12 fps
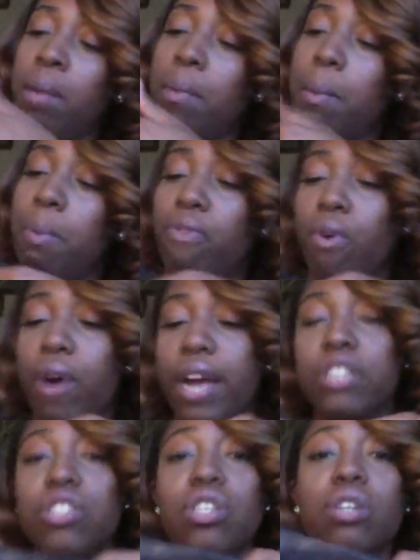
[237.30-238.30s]
But before
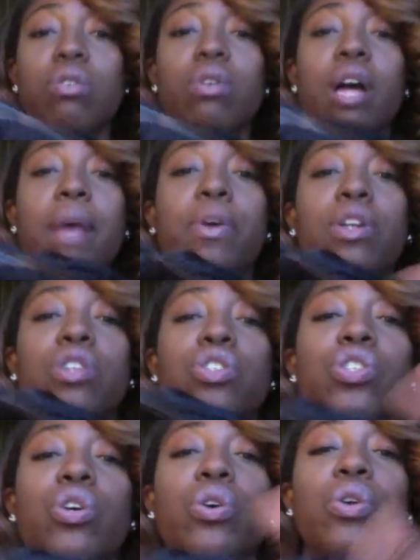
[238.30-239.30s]
I do, I'm going to
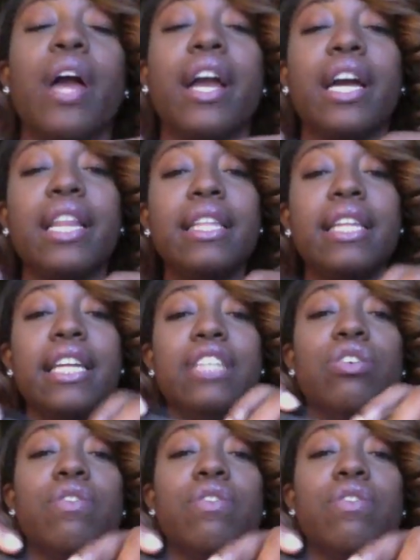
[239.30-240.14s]
show you. I cut the lace